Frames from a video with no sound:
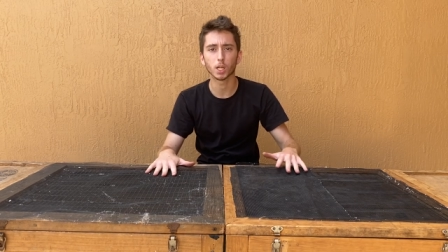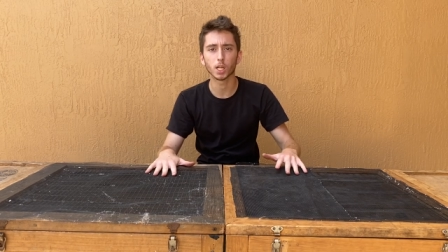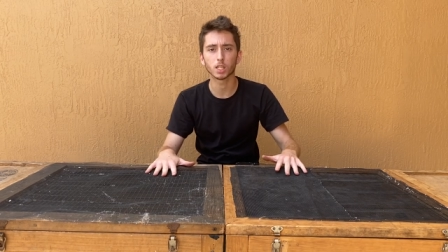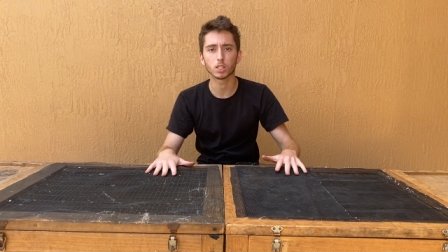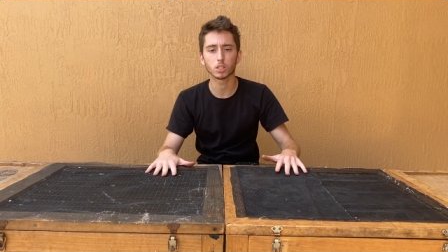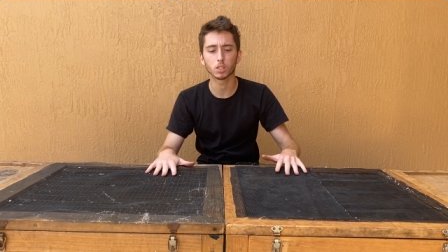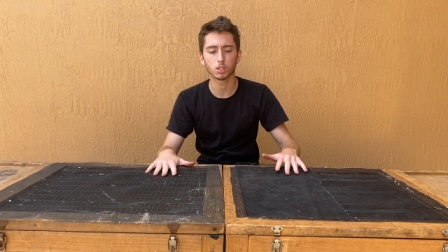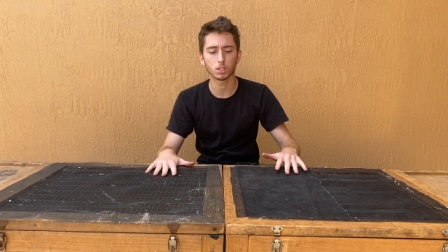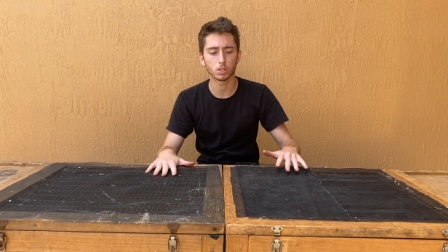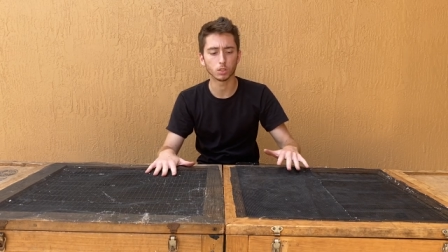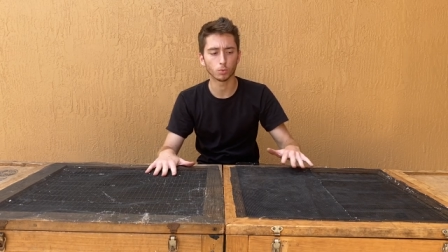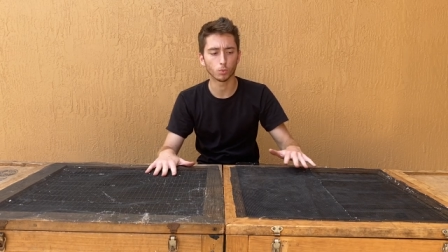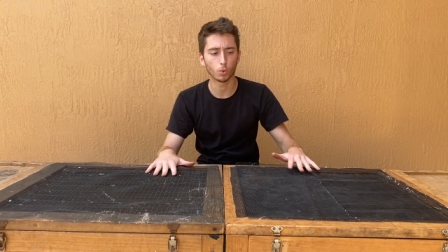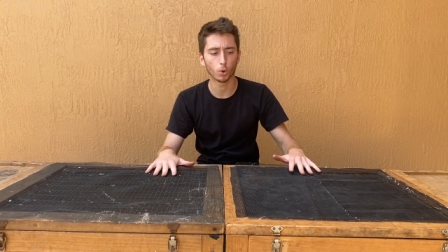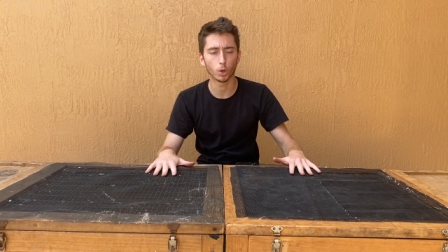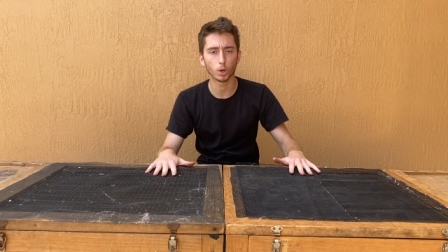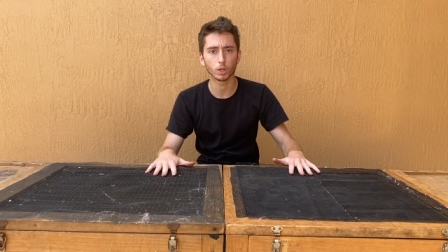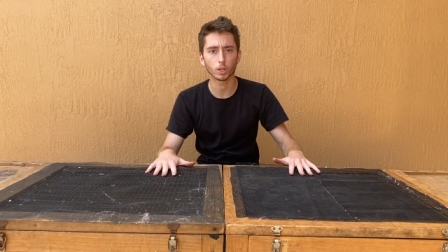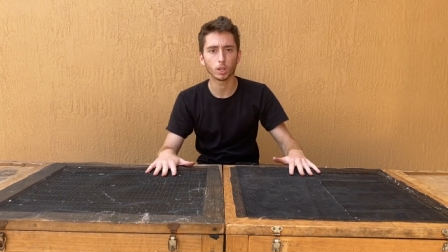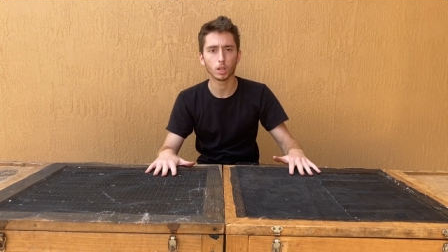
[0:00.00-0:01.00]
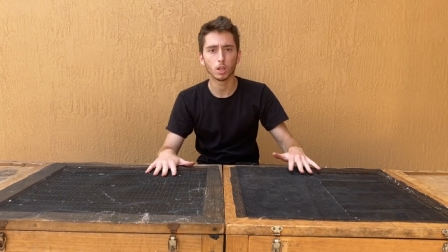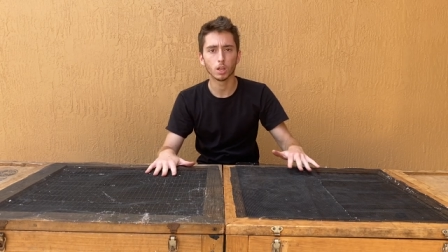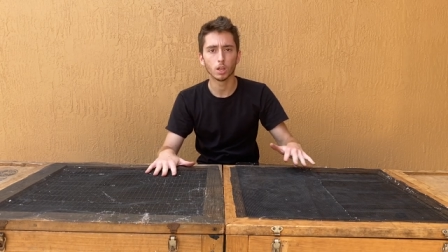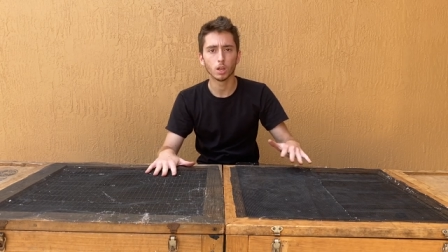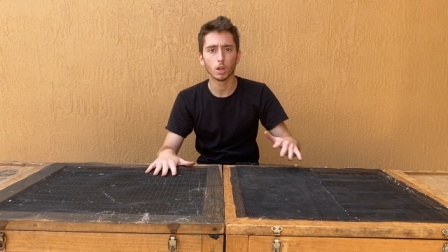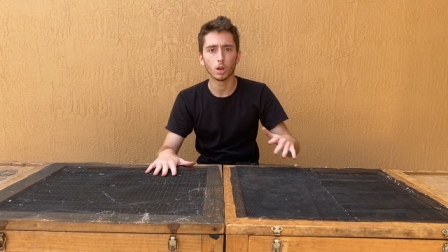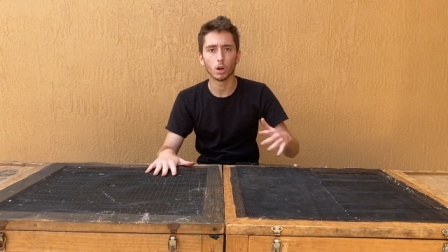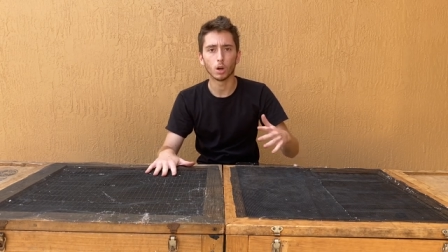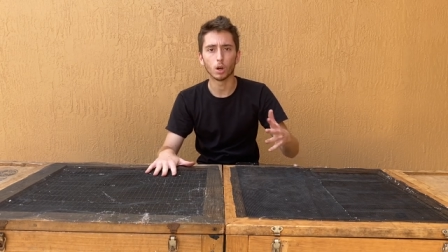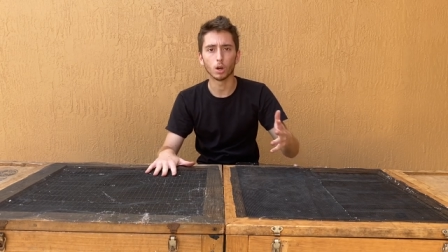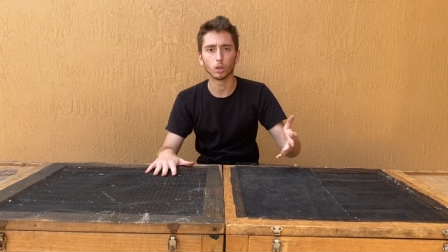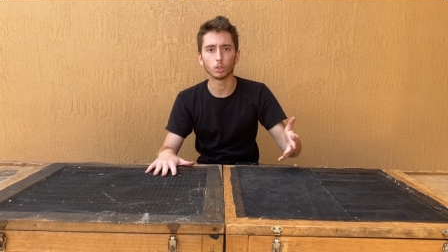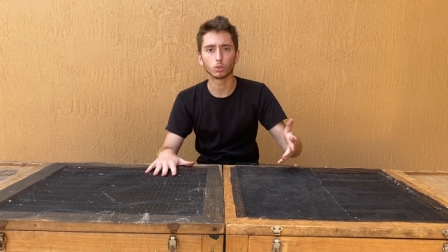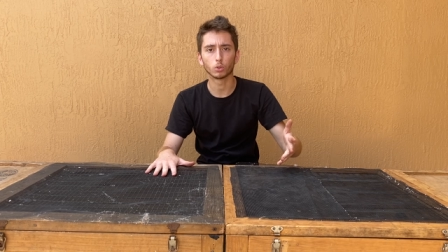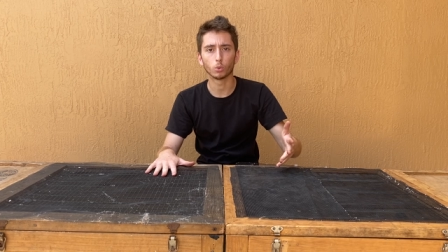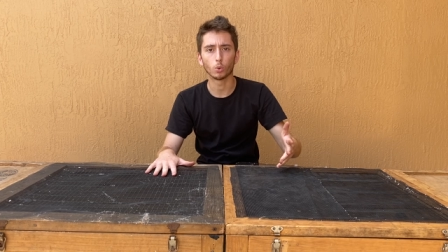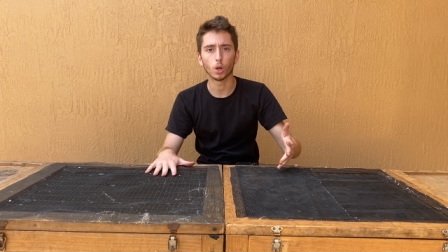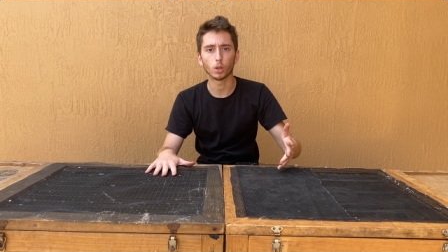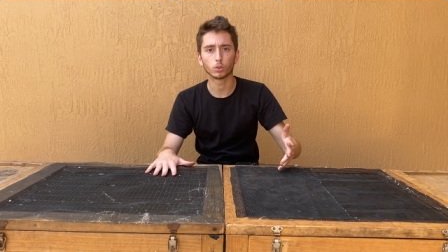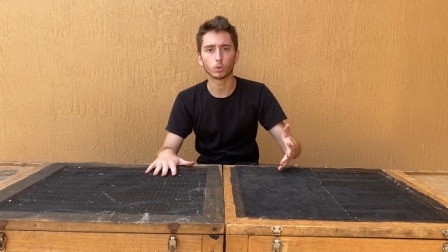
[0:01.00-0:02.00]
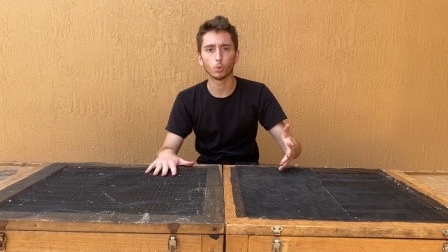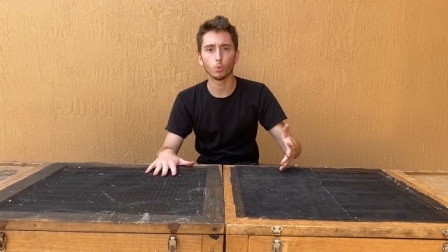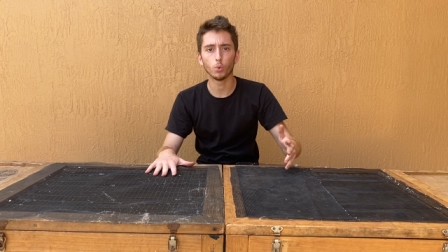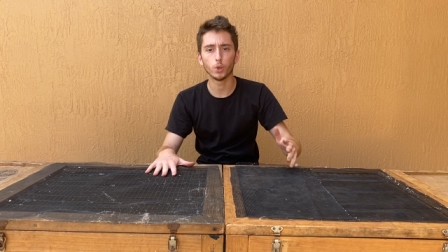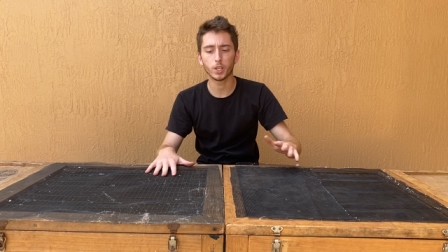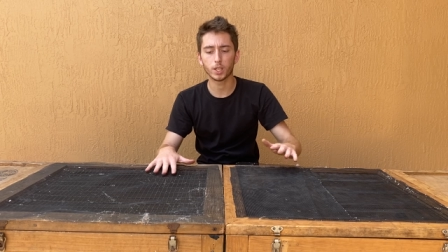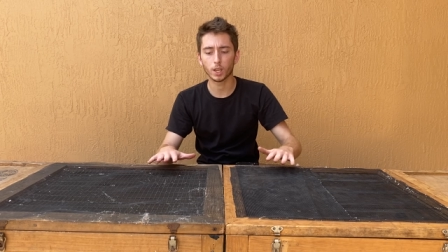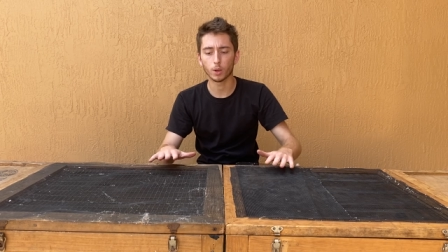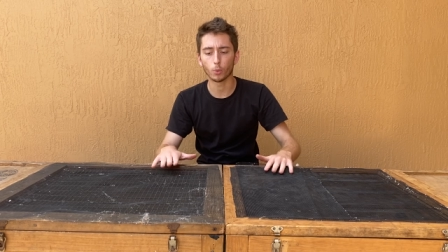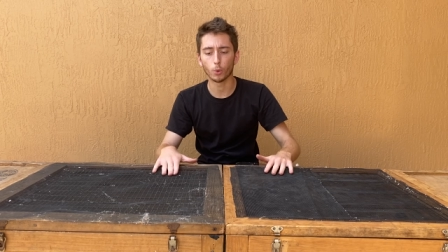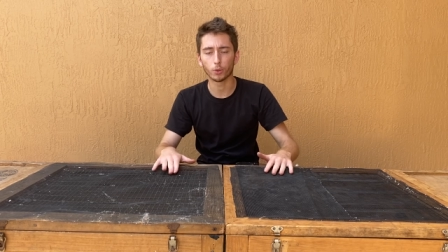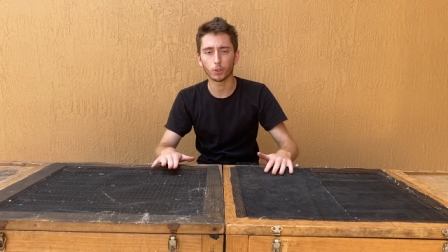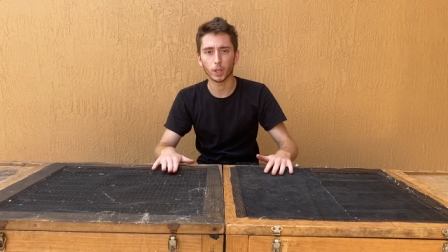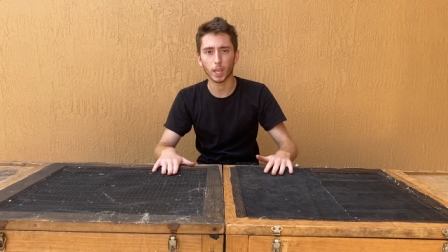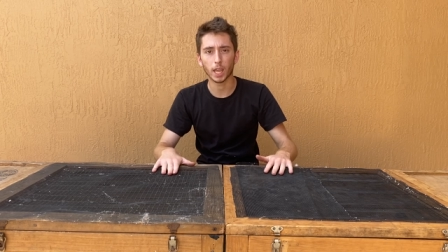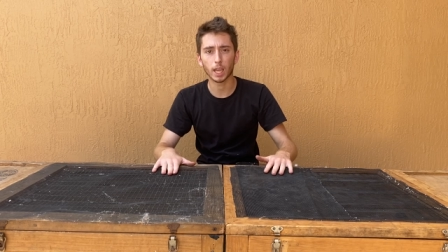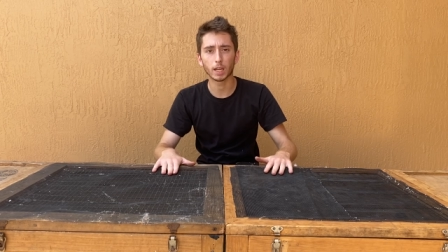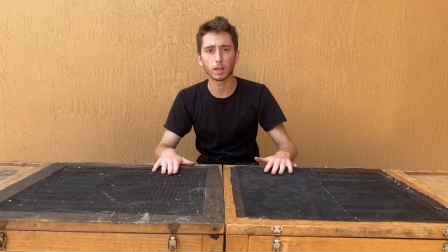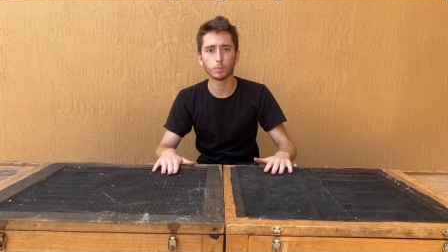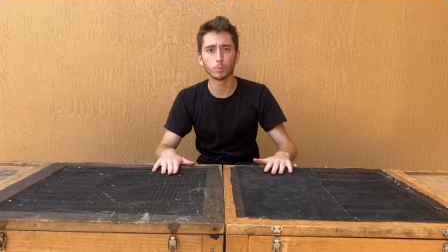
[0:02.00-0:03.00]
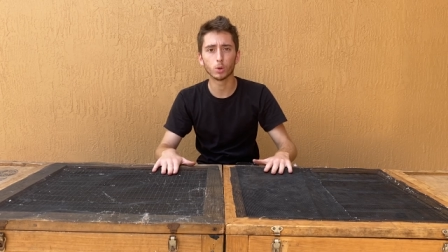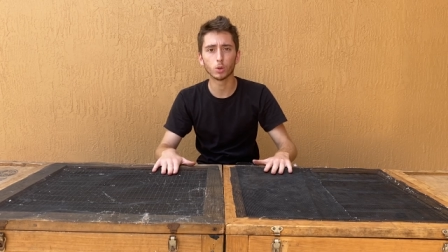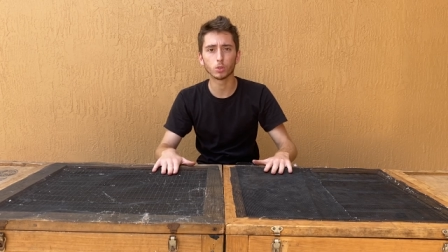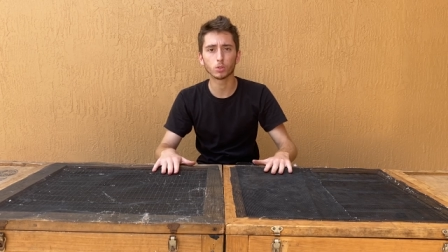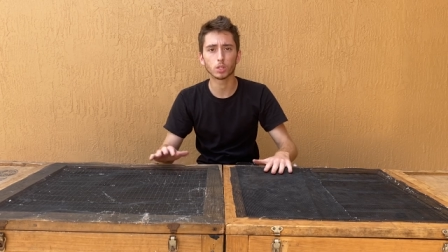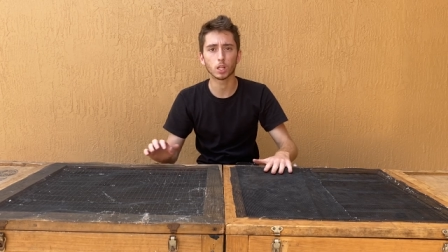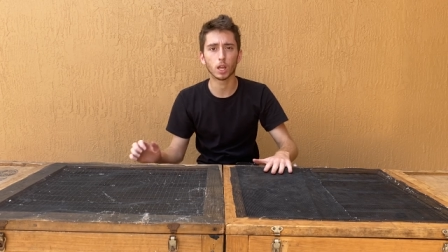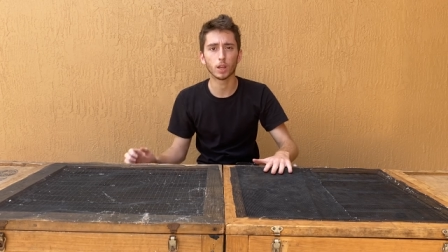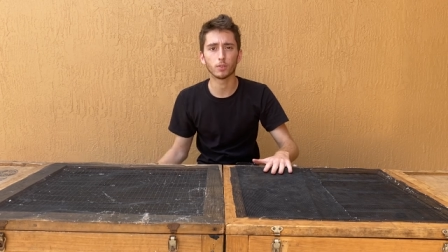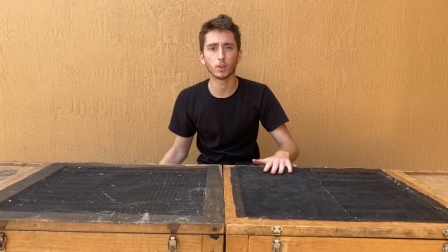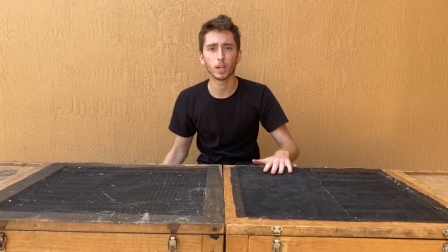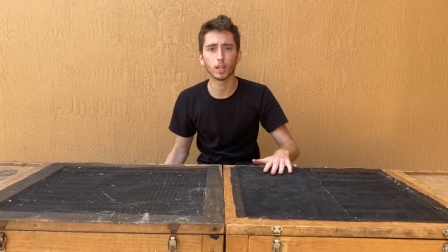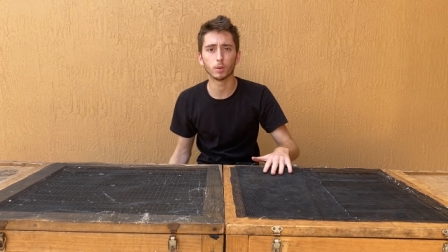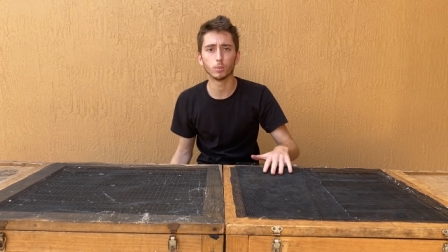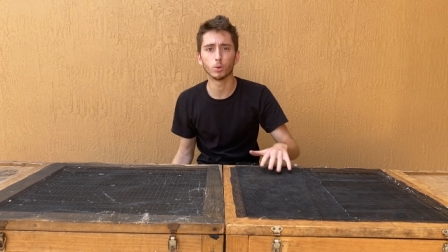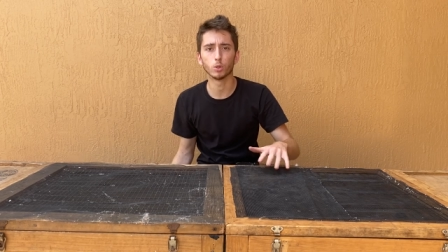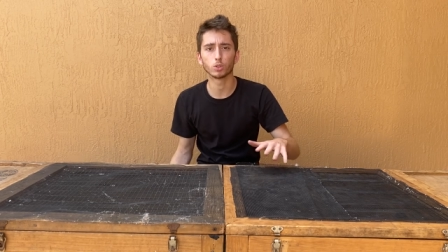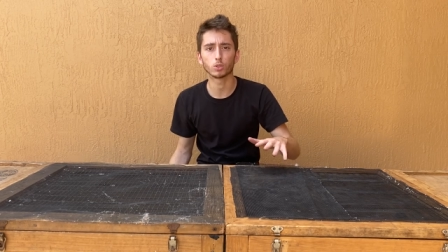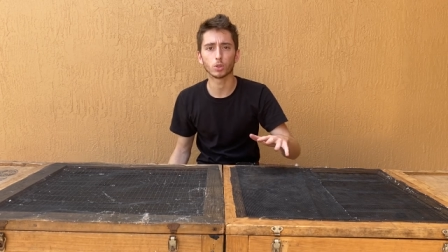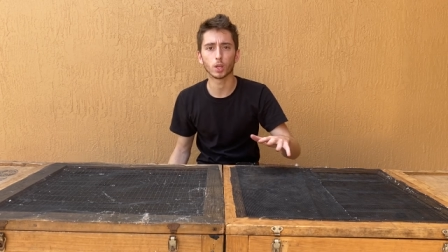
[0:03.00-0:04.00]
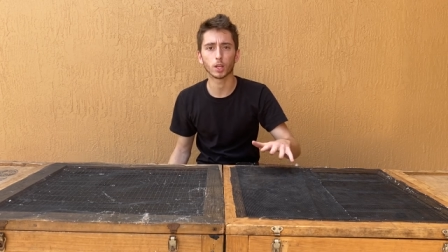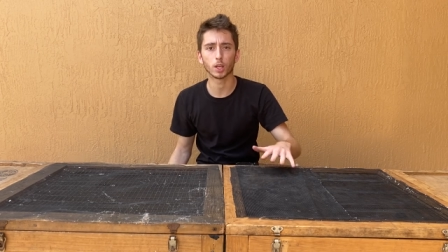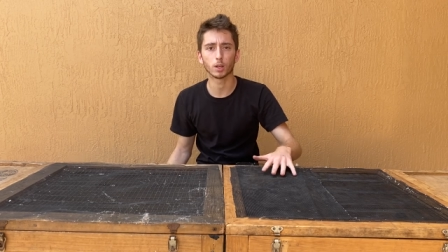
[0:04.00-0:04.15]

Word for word: FedEx doesn't work uh, throughout the weekend with animals, live animals.